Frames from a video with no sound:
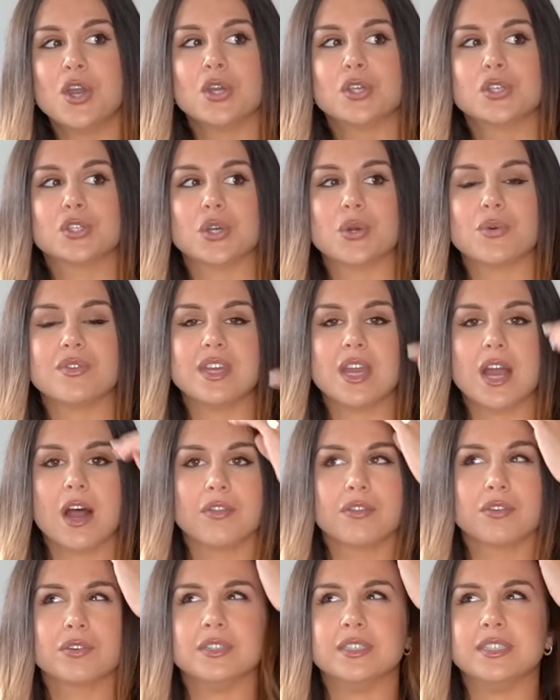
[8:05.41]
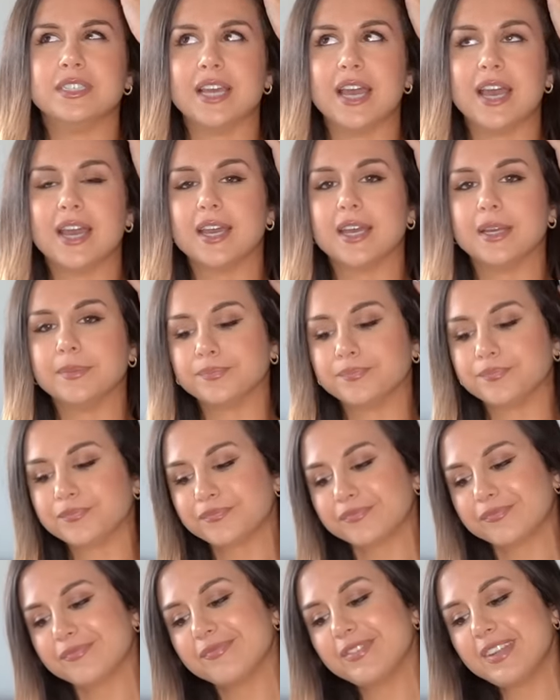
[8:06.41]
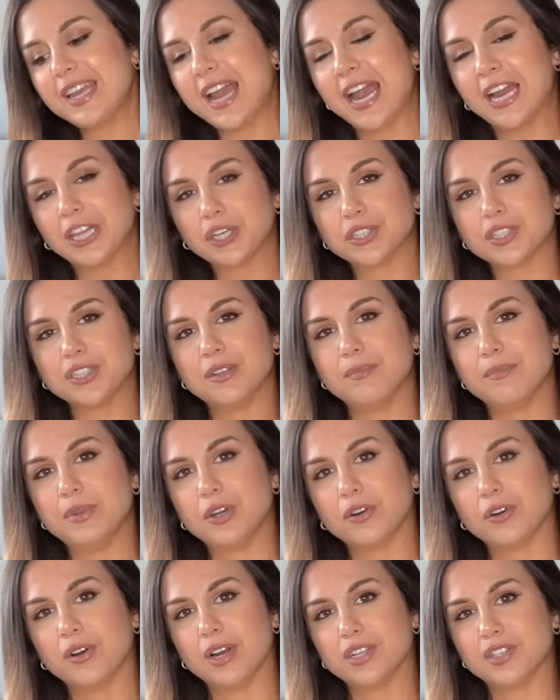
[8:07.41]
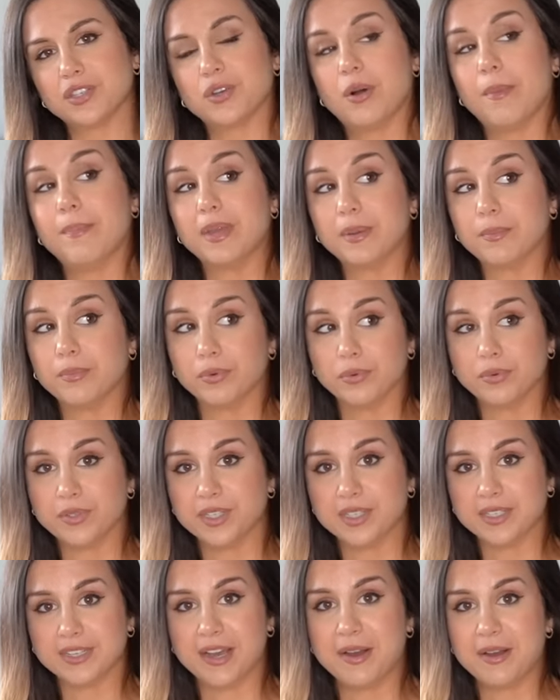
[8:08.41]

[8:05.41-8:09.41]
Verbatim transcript: So the other day, I looked in the mirror and saw big bruises